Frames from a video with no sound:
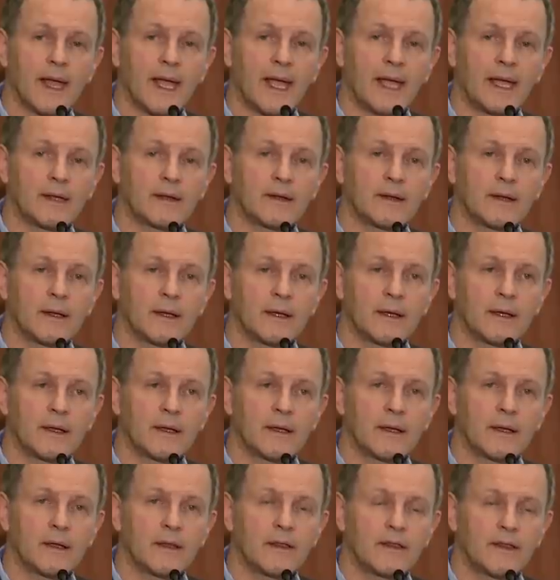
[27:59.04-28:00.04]
and
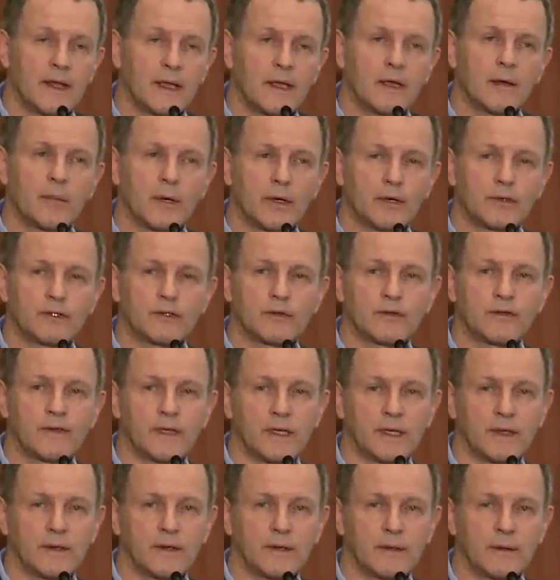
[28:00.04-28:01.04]
think about your
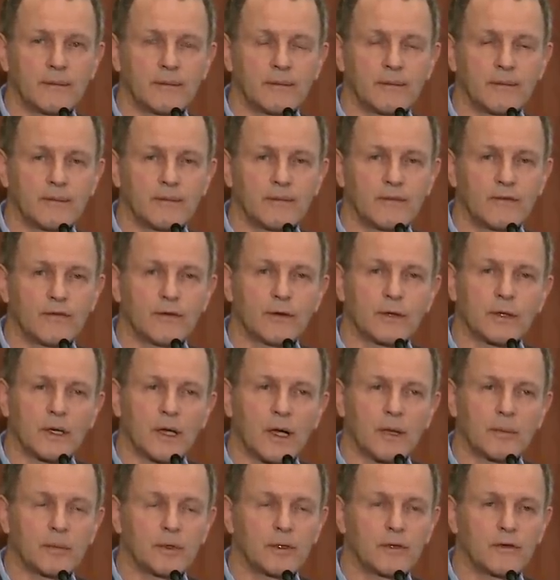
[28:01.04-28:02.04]
feet for a
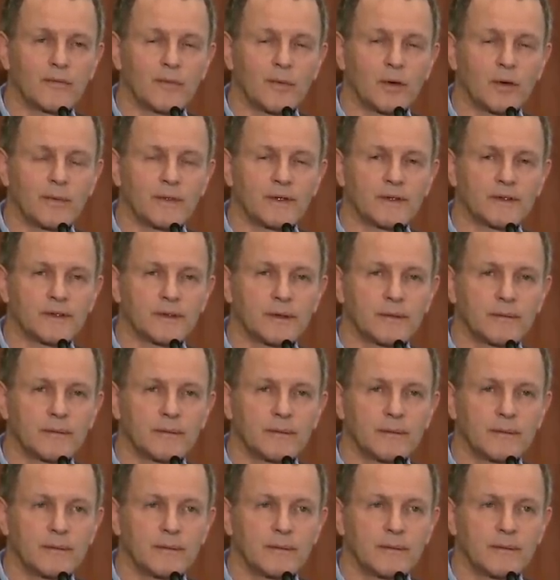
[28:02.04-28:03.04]
couple of moments.
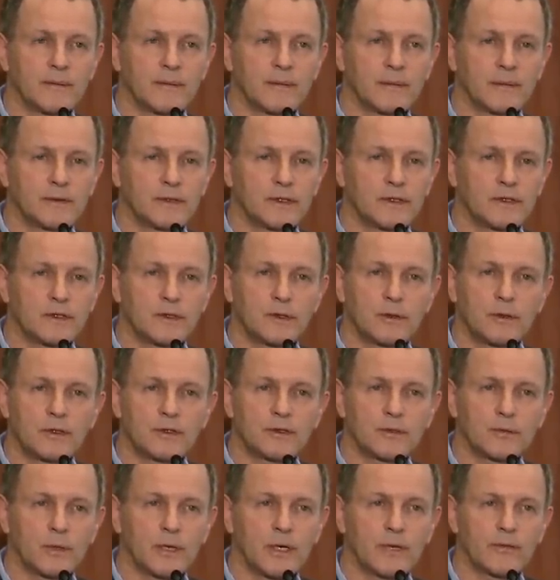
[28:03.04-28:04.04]
Just
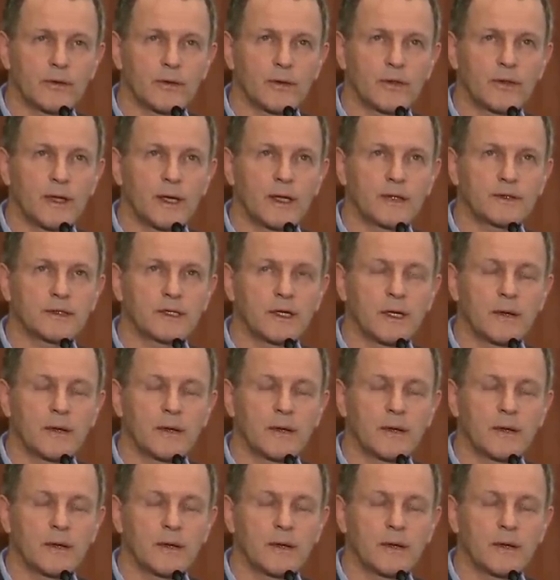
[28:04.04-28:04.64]
notice whatever thoughts